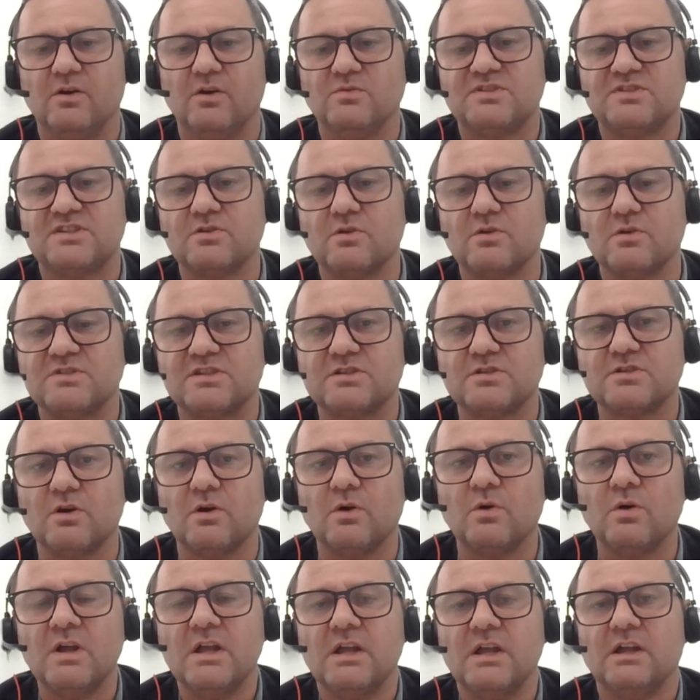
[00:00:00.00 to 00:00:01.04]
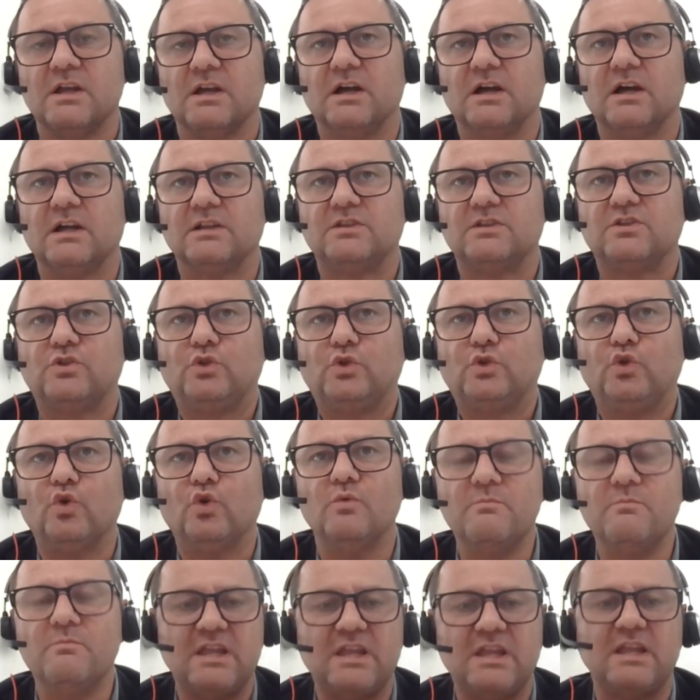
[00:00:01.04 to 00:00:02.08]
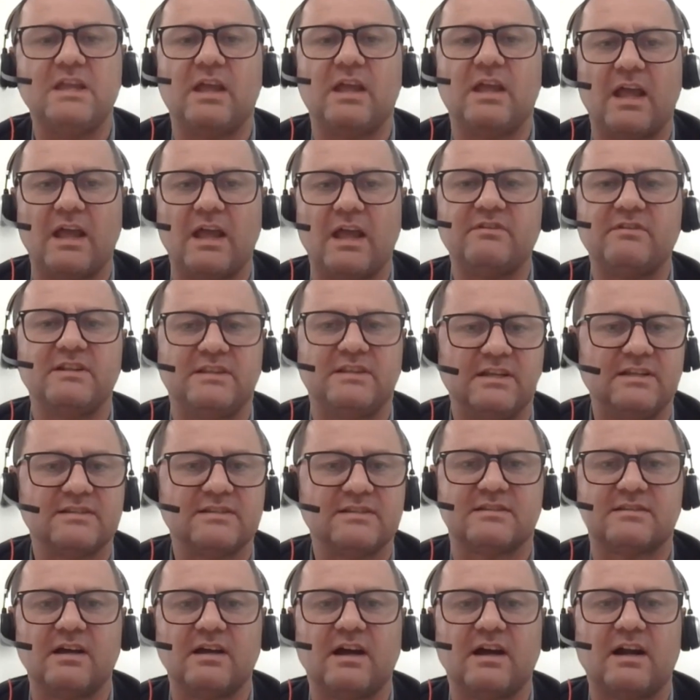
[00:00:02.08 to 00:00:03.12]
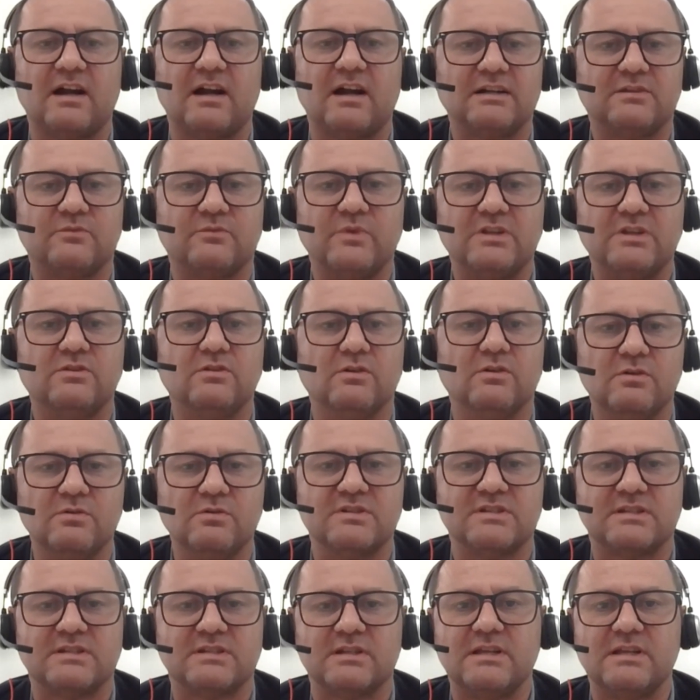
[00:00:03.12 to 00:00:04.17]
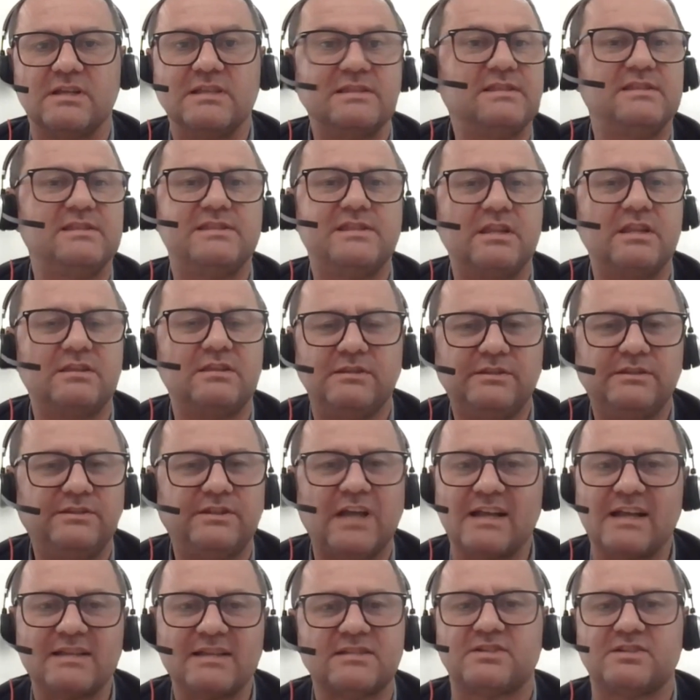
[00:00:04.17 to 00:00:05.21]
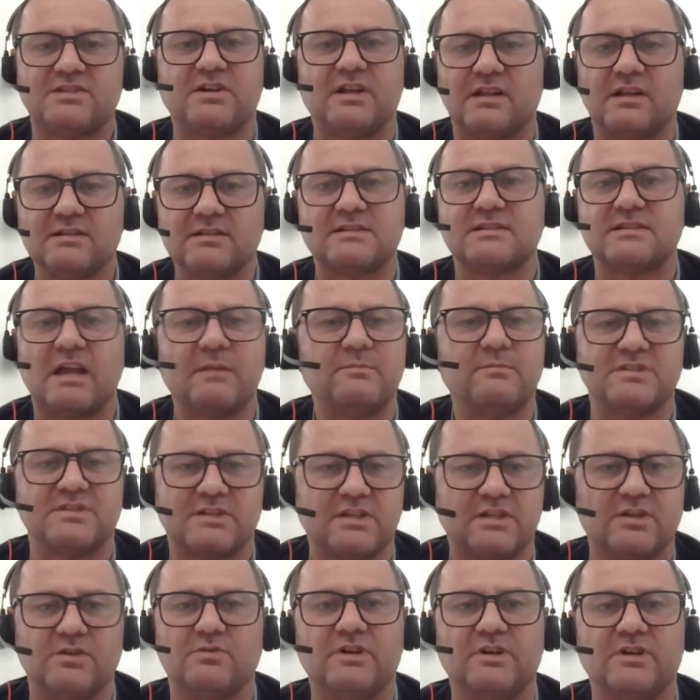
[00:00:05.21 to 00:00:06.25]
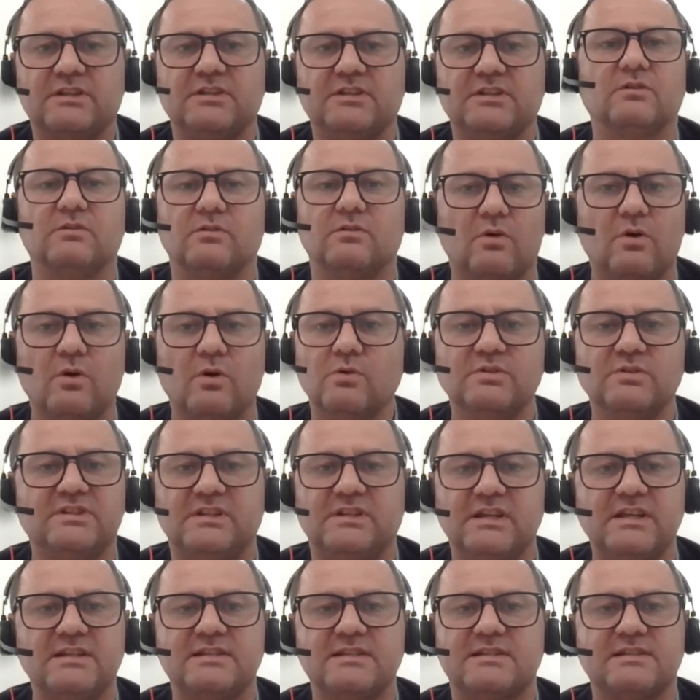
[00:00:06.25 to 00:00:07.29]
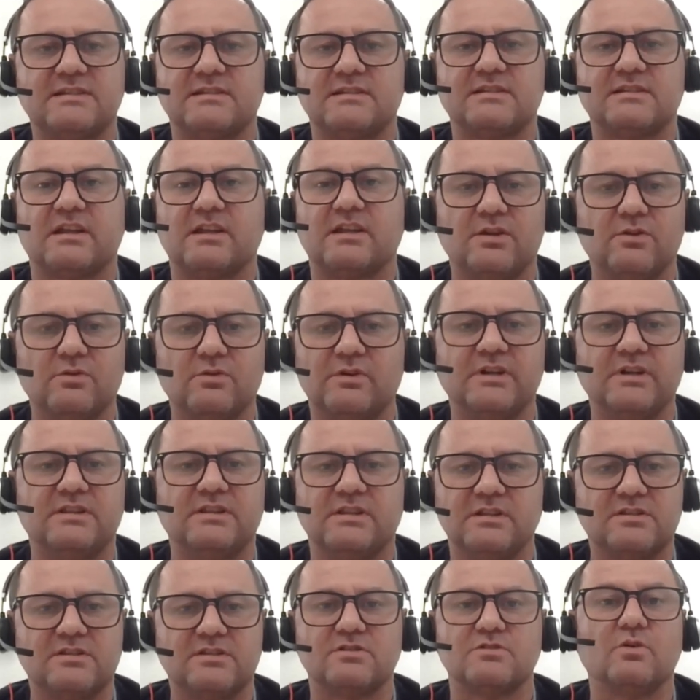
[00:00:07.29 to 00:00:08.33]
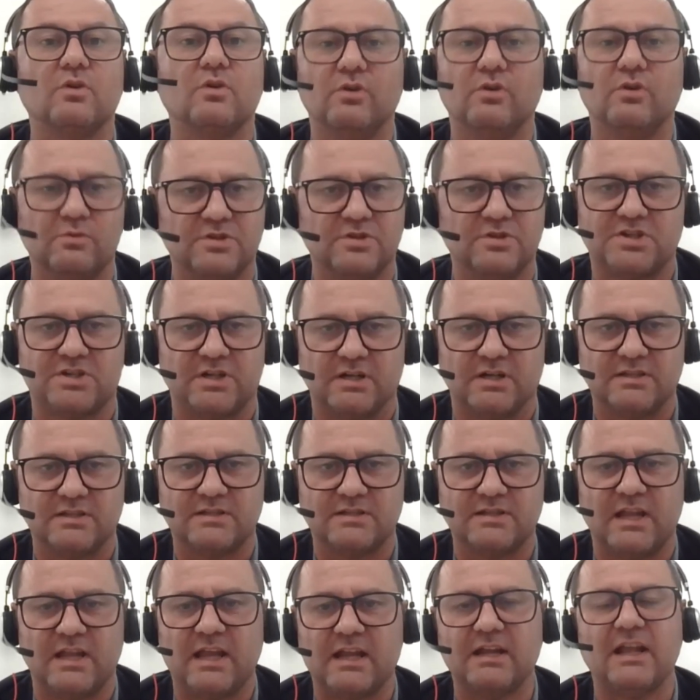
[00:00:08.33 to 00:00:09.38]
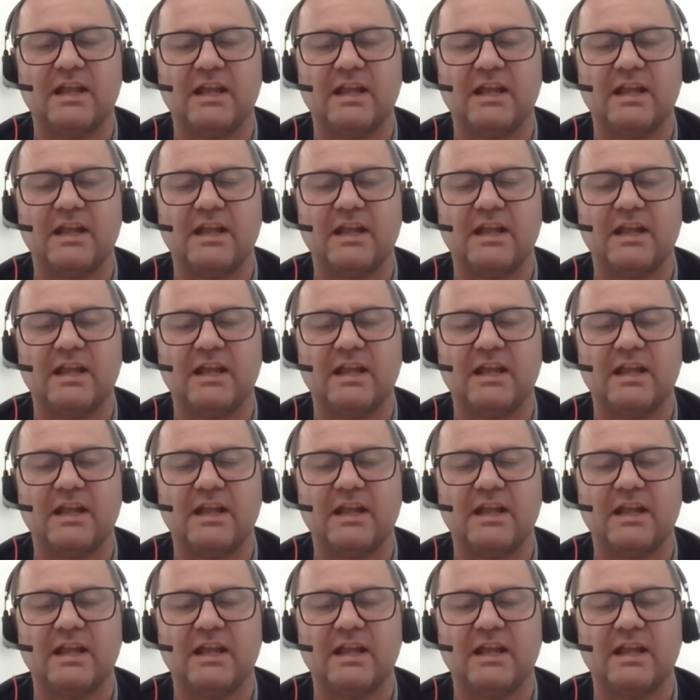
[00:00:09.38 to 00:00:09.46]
So to me, everything starts with those industrial cybersecurity or OT security solutions. And